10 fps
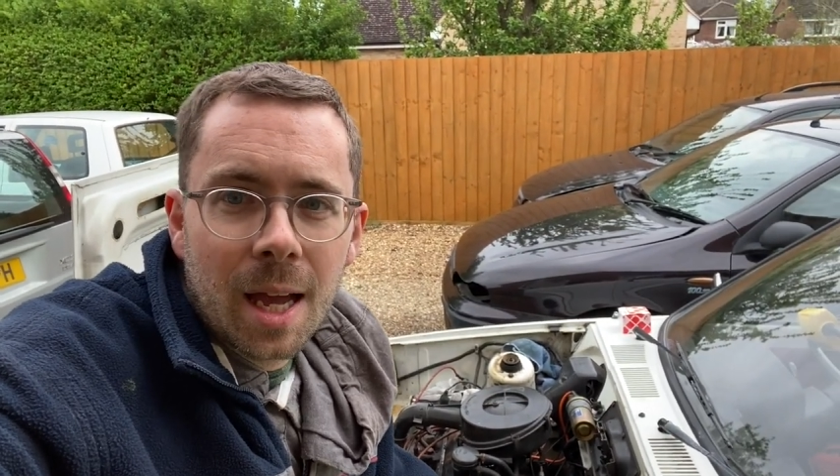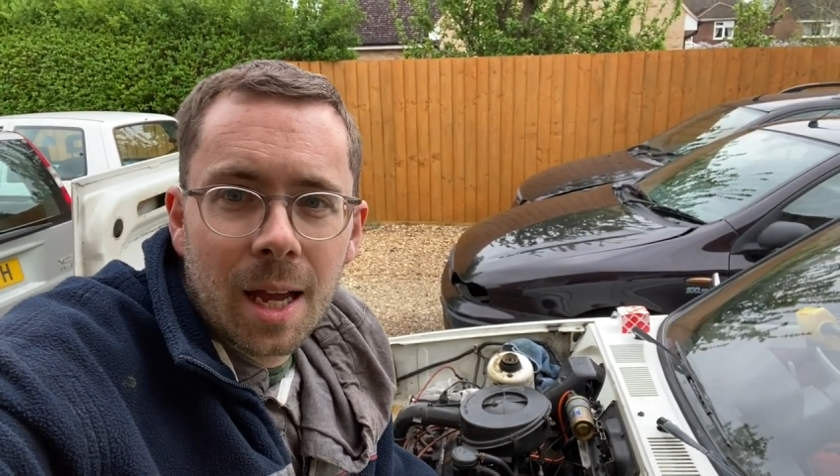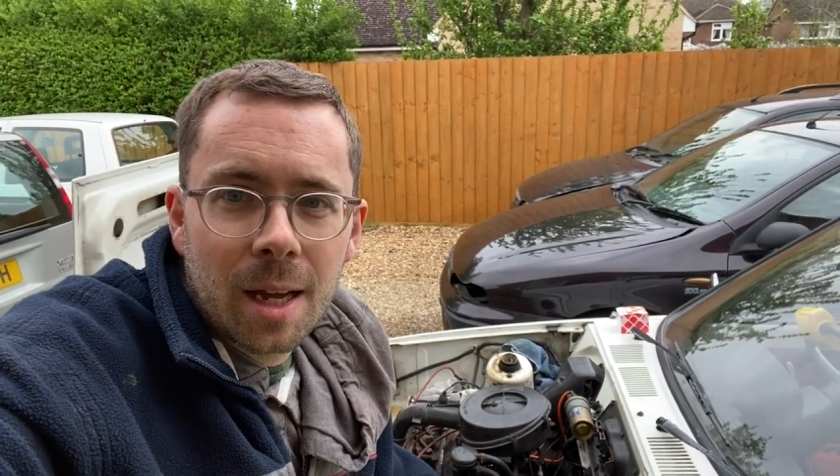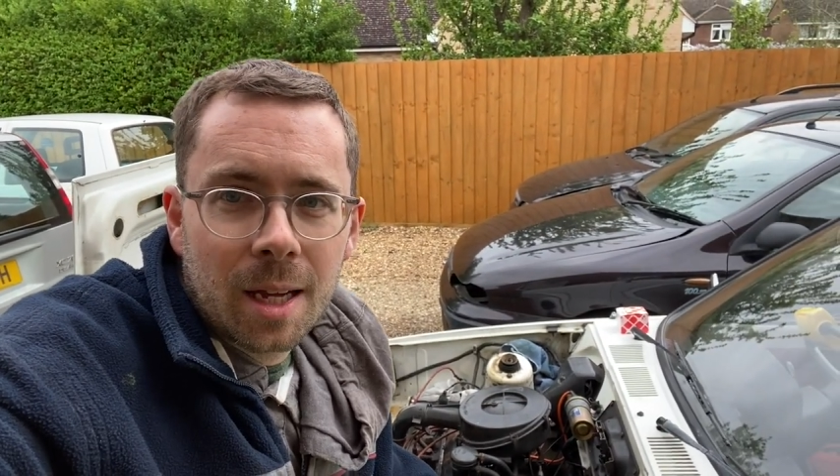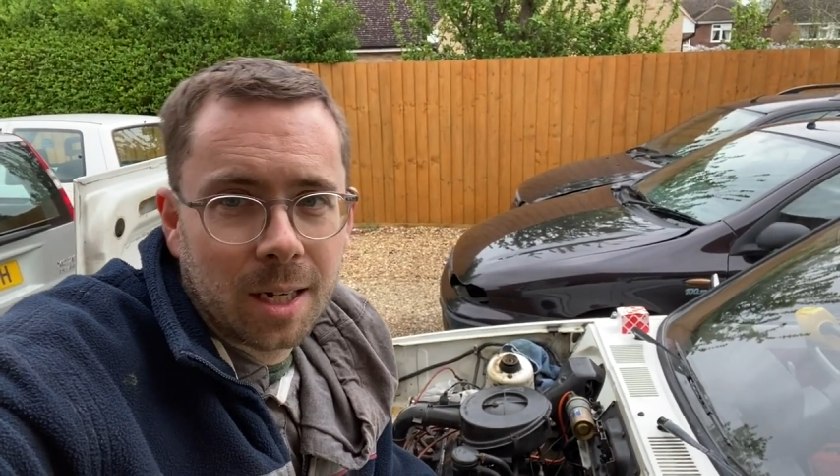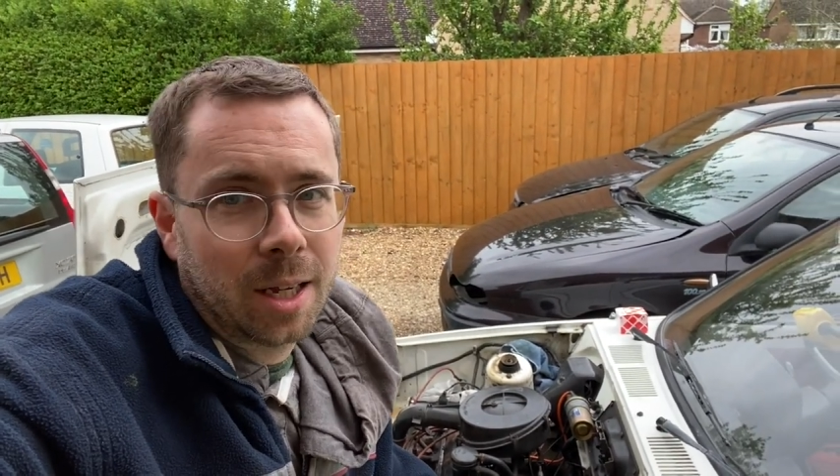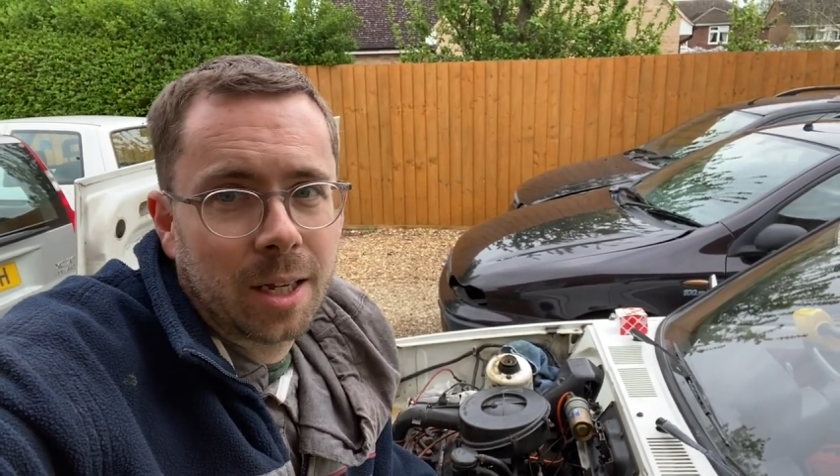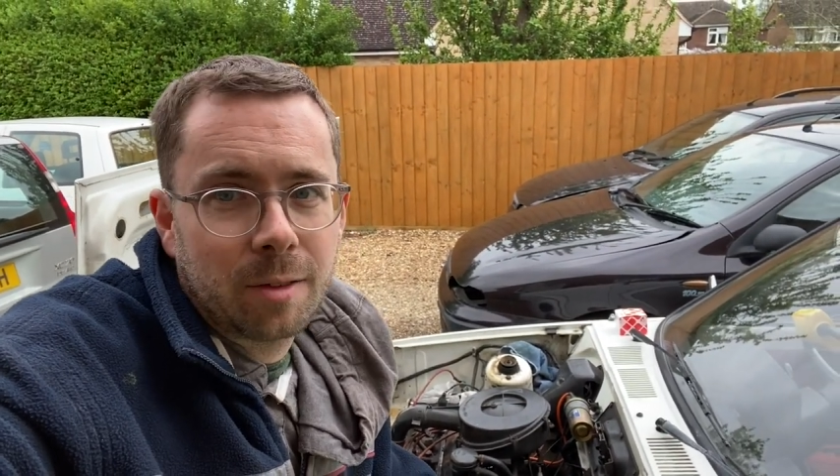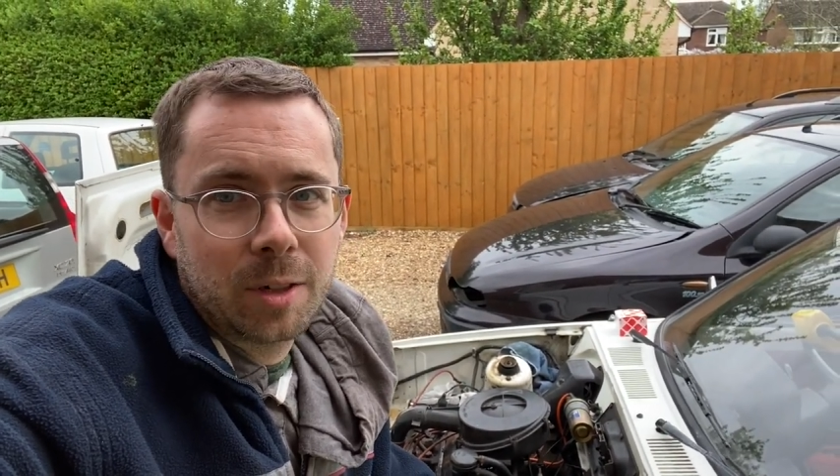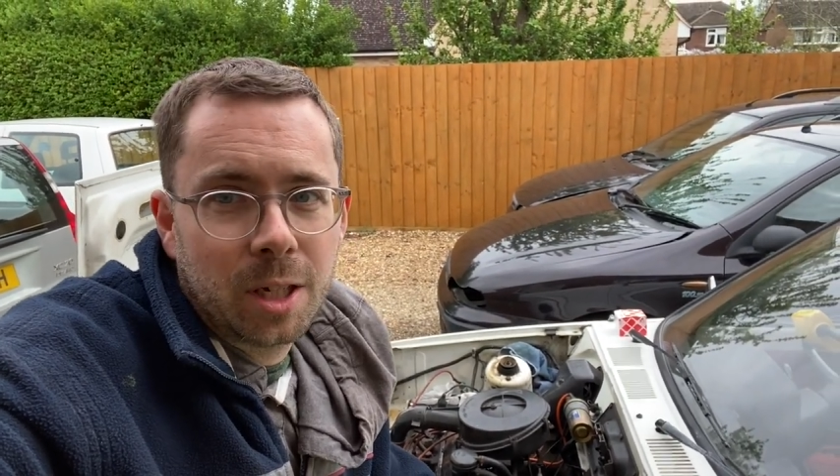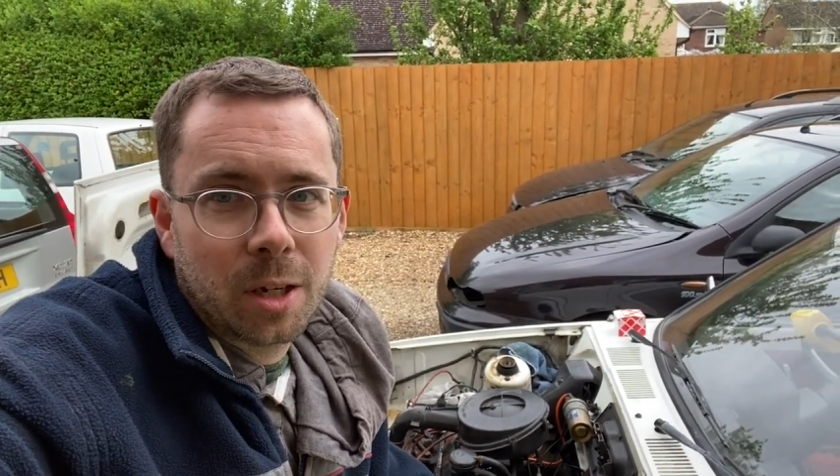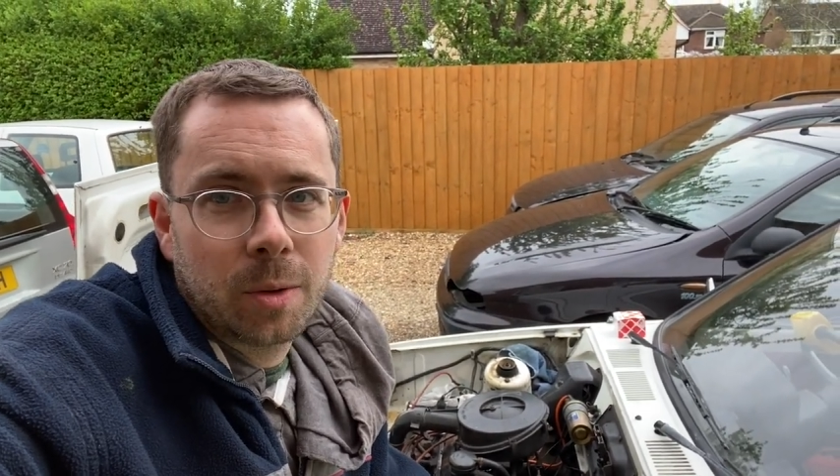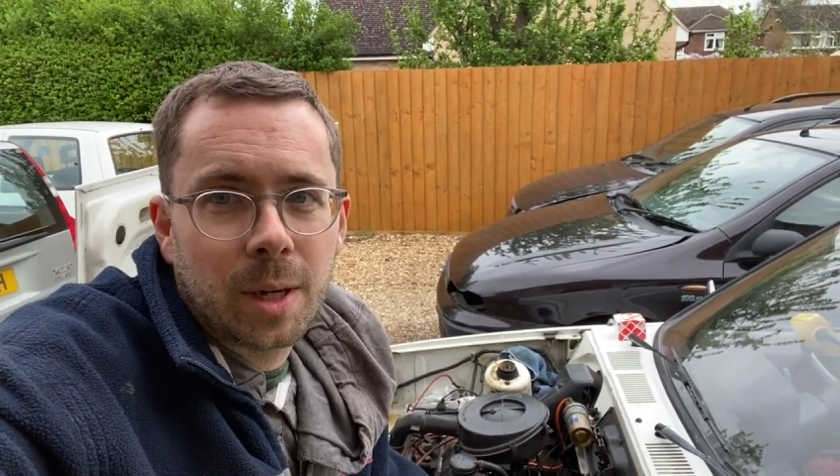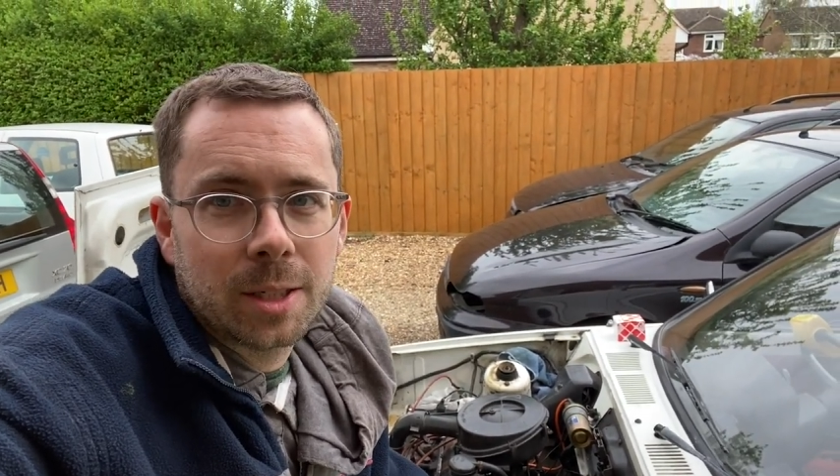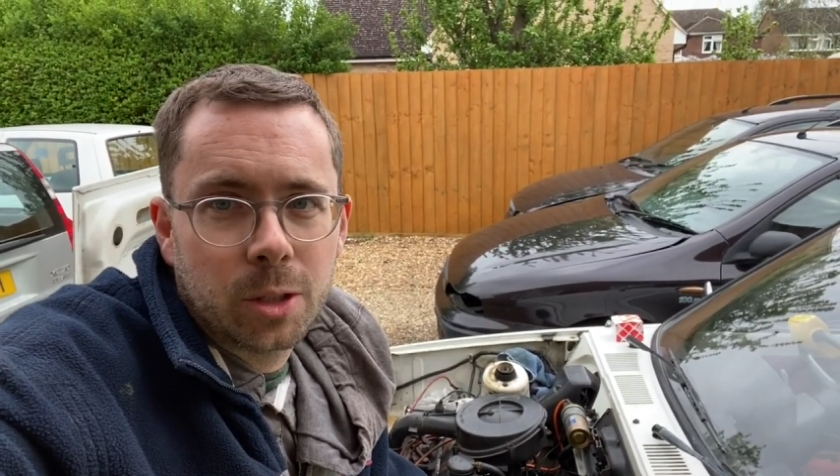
uh, and like the video as